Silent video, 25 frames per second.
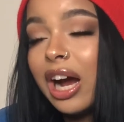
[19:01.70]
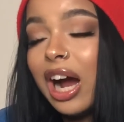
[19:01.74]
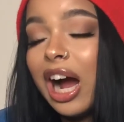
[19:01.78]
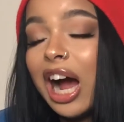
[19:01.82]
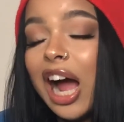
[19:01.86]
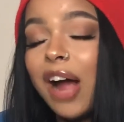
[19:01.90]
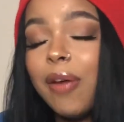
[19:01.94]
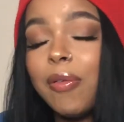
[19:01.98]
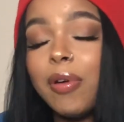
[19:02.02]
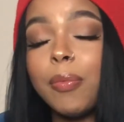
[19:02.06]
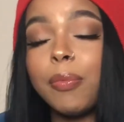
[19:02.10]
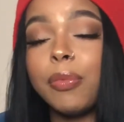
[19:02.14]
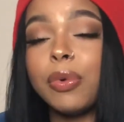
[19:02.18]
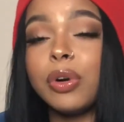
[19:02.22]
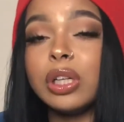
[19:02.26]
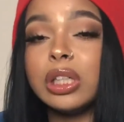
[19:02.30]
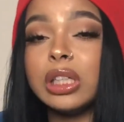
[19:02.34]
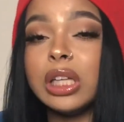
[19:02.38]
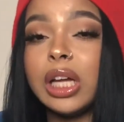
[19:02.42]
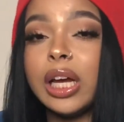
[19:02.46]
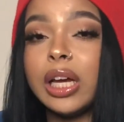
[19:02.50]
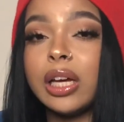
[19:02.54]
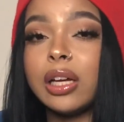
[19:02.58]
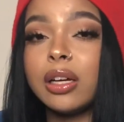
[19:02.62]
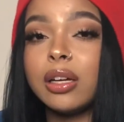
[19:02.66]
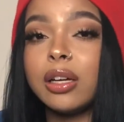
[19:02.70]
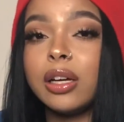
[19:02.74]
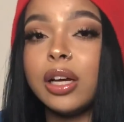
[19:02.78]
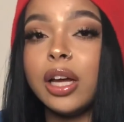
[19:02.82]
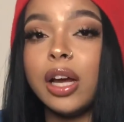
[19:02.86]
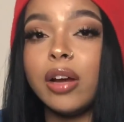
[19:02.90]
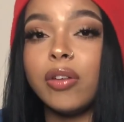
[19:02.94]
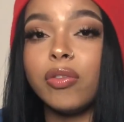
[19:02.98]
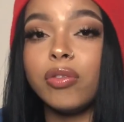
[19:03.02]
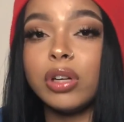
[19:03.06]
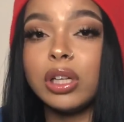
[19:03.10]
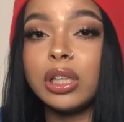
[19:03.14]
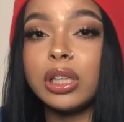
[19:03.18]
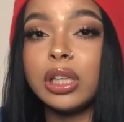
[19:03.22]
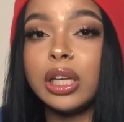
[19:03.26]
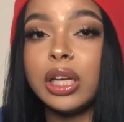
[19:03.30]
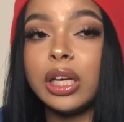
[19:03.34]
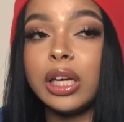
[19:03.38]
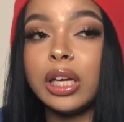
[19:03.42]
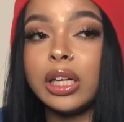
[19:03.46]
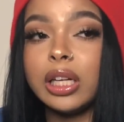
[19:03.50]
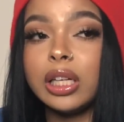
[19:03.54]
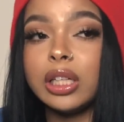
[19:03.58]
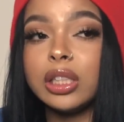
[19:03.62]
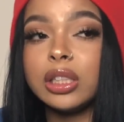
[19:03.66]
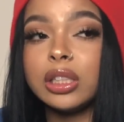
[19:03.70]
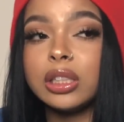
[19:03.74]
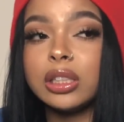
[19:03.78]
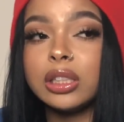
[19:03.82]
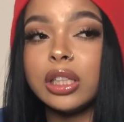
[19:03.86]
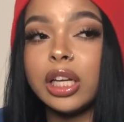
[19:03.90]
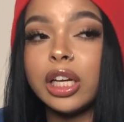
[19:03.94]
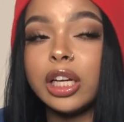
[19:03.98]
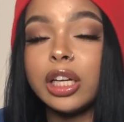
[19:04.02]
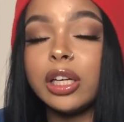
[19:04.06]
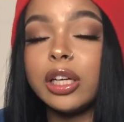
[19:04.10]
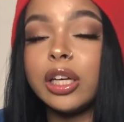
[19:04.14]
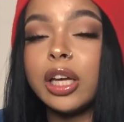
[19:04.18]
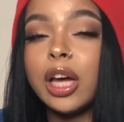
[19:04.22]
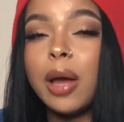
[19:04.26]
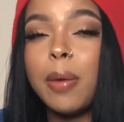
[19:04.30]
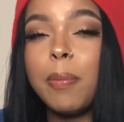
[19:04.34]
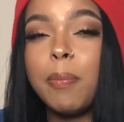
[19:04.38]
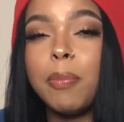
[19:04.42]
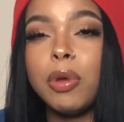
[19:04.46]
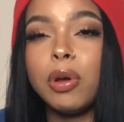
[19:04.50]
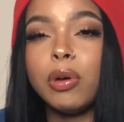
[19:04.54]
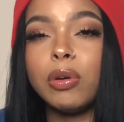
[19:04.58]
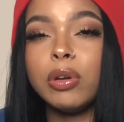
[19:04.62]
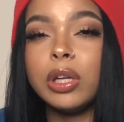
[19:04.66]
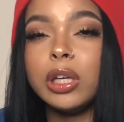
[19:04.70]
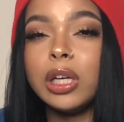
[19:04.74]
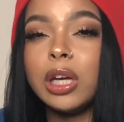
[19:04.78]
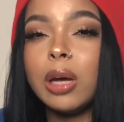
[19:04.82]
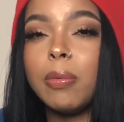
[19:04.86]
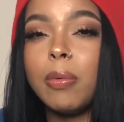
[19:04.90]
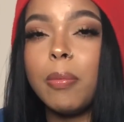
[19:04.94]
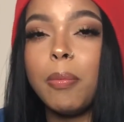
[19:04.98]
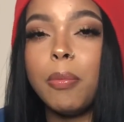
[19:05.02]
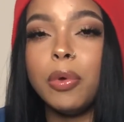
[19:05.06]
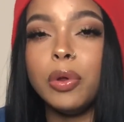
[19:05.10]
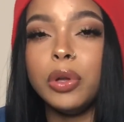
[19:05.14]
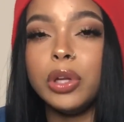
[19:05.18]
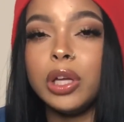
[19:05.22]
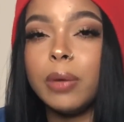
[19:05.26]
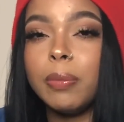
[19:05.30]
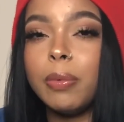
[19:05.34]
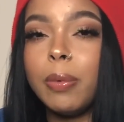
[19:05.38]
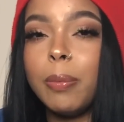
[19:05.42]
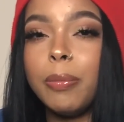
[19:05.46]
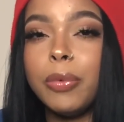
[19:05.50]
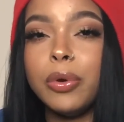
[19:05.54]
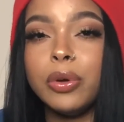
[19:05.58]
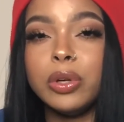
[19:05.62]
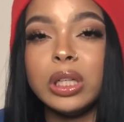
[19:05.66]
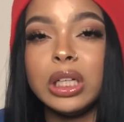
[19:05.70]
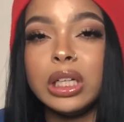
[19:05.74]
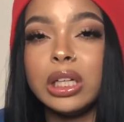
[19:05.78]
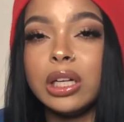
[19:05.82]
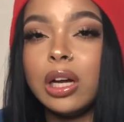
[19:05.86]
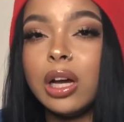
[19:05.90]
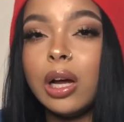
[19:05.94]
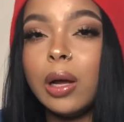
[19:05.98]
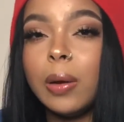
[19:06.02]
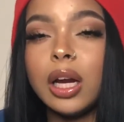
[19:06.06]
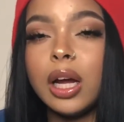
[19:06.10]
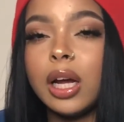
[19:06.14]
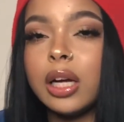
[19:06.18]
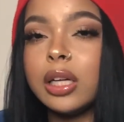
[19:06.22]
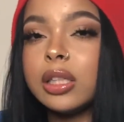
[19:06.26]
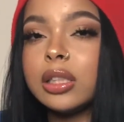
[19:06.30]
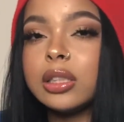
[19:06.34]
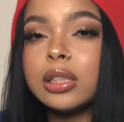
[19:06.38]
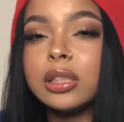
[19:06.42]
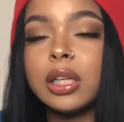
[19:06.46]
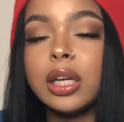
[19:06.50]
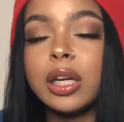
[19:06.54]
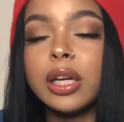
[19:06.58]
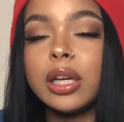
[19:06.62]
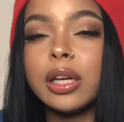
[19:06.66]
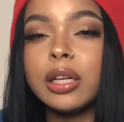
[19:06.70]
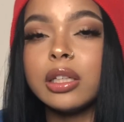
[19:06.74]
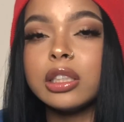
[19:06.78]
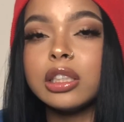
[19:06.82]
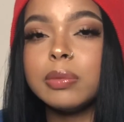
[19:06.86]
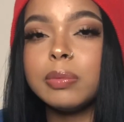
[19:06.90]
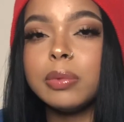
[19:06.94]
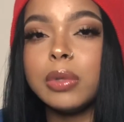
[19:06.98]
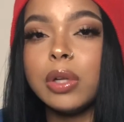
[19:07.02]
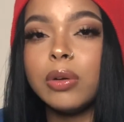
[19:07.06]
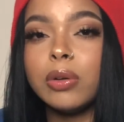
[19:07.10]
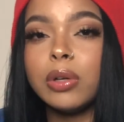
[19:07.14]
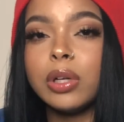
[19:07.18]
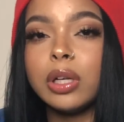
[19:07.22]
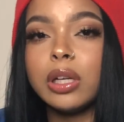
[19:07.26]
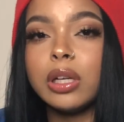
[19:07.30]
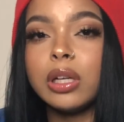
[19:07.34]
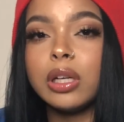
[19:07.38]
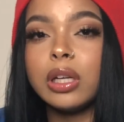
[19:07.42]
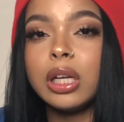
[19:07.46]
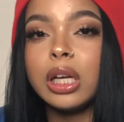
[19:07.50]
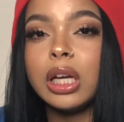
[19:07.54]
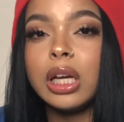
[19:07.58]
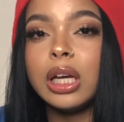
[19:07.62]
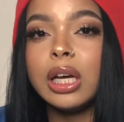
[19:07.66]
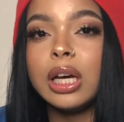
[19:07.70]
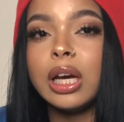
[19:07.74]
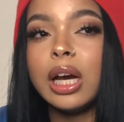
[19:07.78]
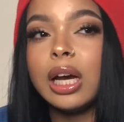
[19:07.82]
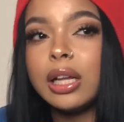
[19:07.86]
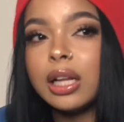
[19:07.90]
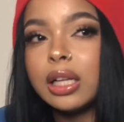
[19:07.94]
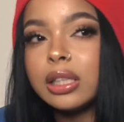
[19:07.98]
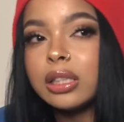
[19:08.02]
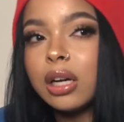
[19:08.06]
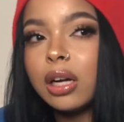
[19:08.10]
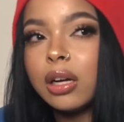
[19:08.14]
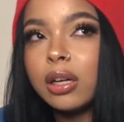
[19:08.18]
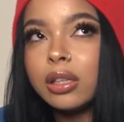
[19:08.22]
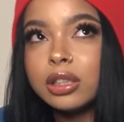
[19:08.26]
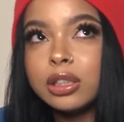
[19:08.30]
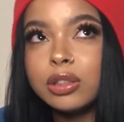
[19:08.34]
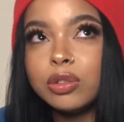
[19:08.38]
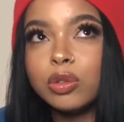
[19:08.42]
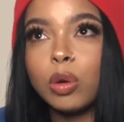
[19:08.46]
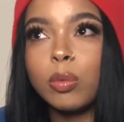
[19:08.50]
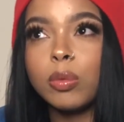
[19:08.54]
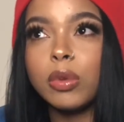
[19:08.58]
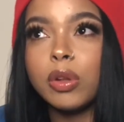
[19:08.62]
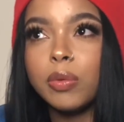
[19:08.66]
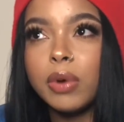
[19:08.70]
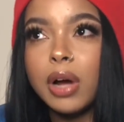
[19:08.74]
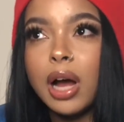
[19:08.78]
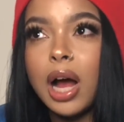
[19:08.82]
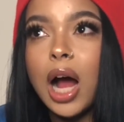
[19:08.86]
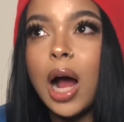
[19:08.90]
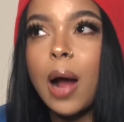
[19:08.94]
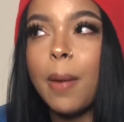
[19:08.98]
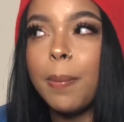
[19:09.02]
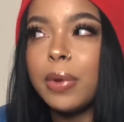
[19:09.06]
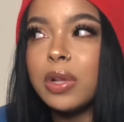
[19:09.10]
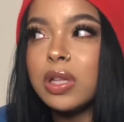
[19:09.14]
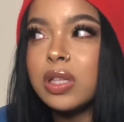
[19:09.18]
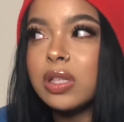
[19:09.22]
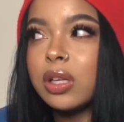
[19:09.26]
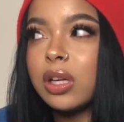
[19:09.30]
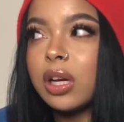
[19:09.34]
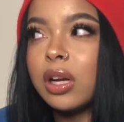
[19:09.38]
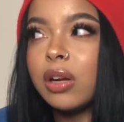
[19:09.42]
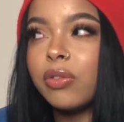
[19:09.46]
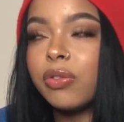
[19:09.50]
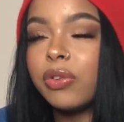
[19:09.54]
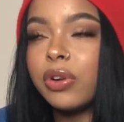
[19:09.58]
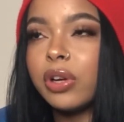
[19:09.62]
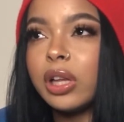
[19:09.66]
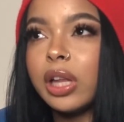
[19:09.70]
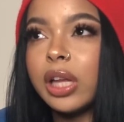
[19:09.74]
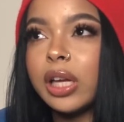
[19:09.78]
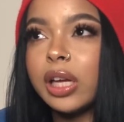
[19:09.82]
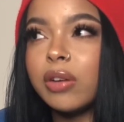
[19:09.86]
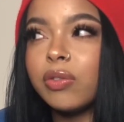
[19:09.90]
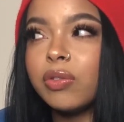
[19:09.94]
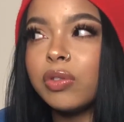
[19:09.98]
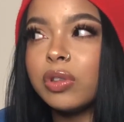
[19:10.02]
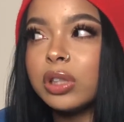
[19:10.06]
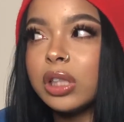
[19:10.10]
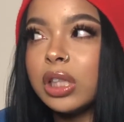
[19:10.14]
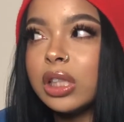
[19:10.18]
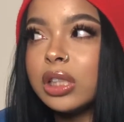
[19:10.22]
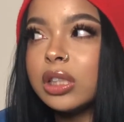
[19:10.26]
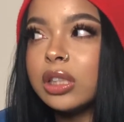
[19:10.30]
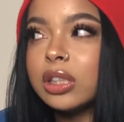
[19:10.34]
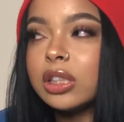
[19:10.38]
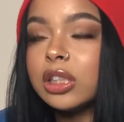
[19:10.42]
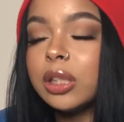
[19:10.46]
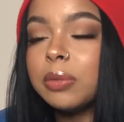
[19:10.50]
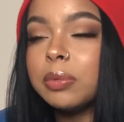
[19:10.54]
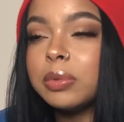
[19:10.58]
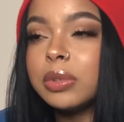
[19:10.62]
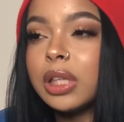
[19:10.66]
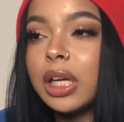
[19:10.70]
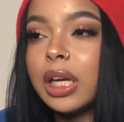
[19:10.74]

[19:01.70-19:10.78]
I remembered like everything, and it just like kept building up and building up and building up, and I just like exploded. And that's honestly normally what happens when I feel like in relationships.